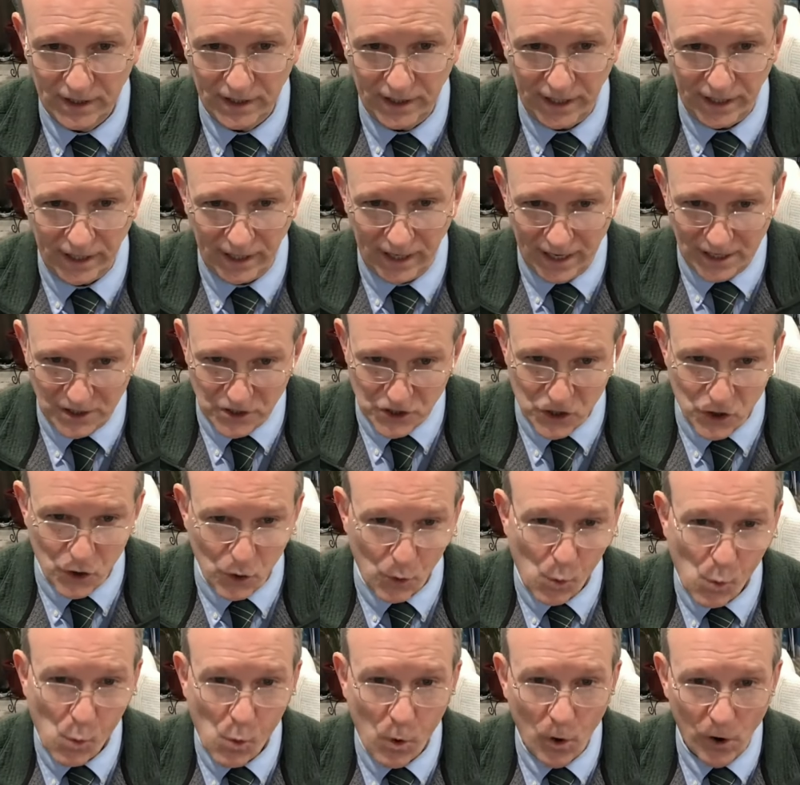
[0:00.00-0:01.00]
It's the
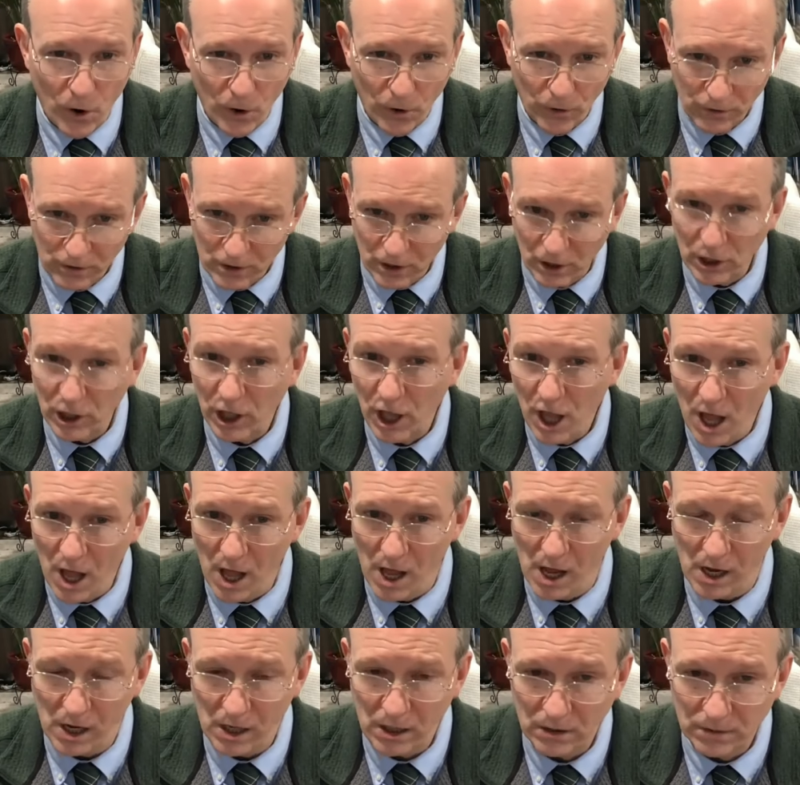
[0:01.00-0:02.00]
Word. The
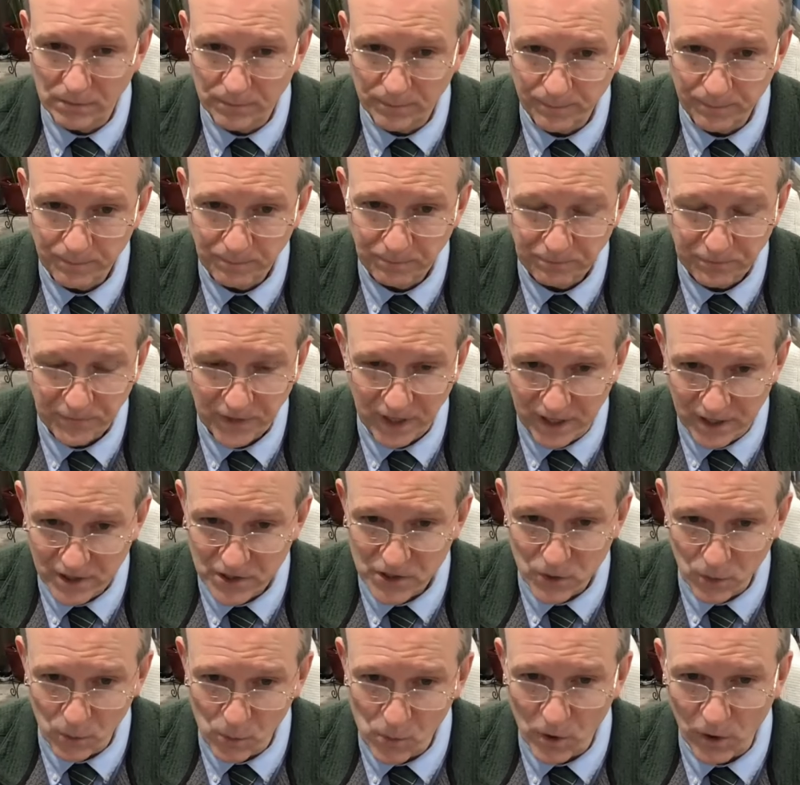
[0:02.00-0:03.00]
law
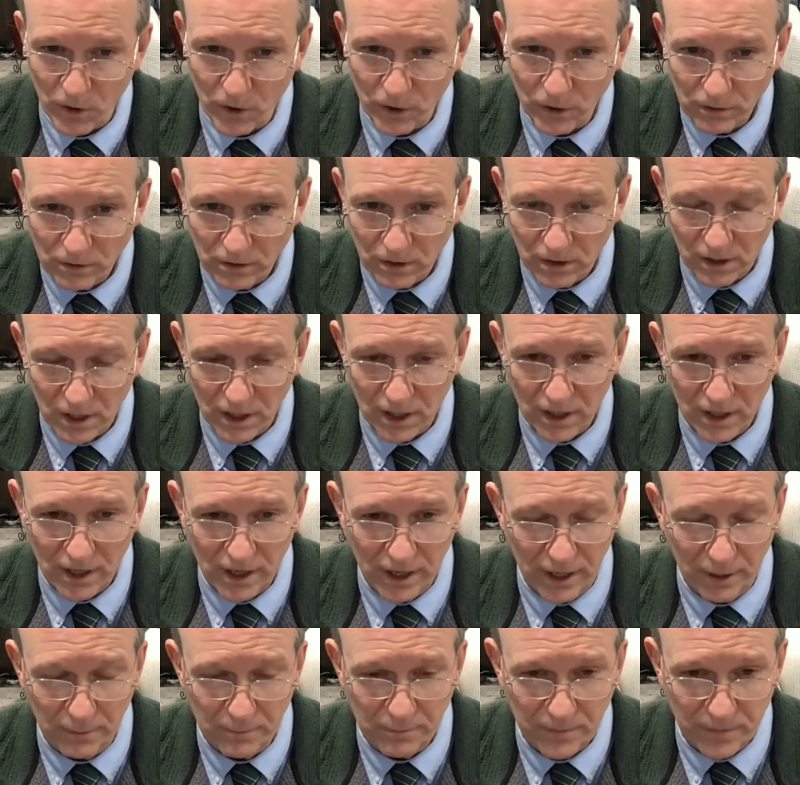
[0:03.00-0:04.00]
is the Word.
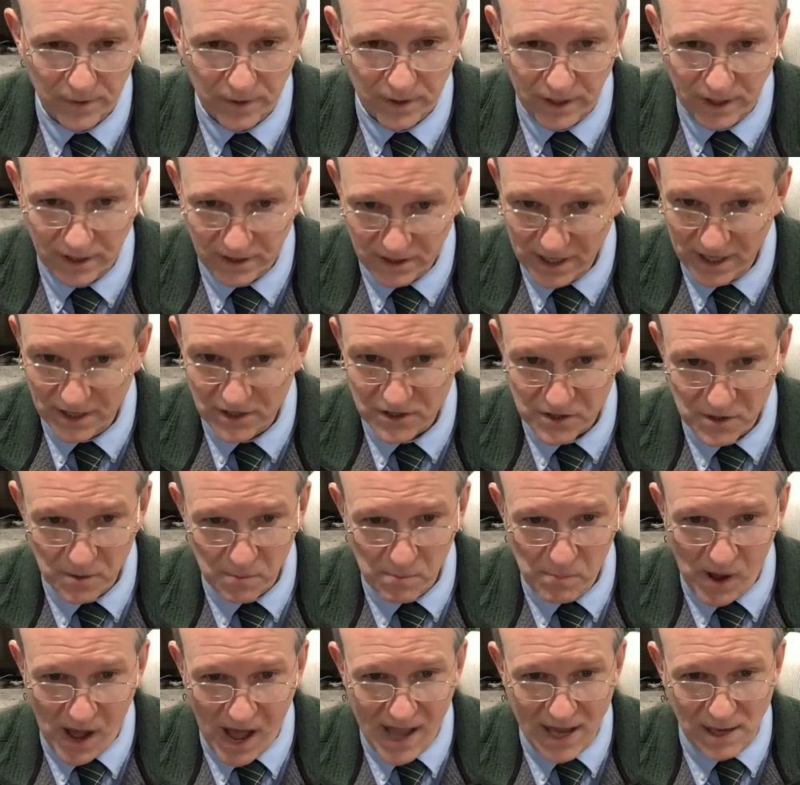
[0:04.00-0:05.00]
It's the
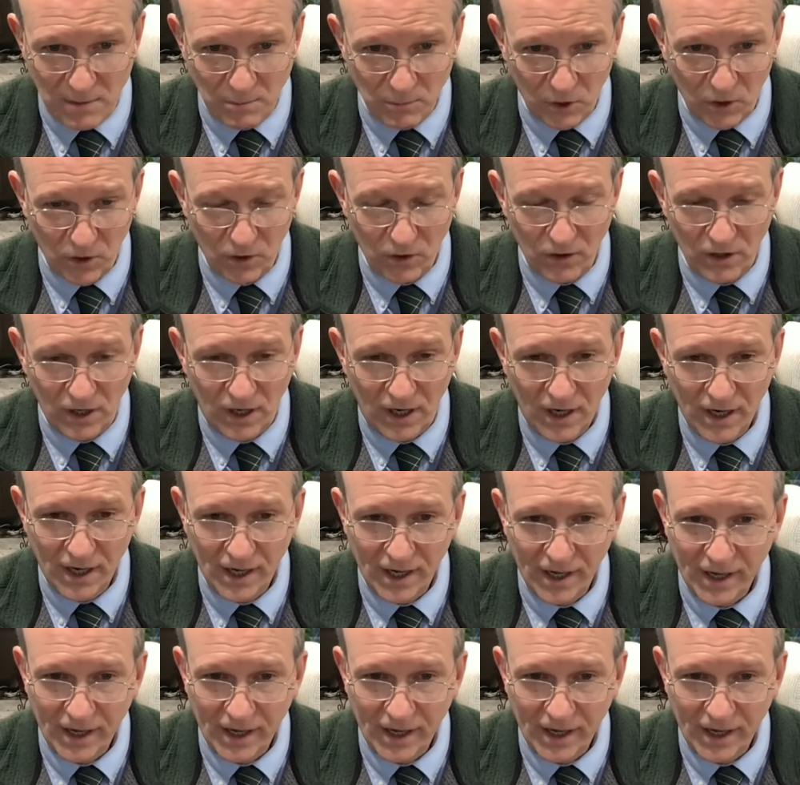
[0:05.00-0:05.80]
Bible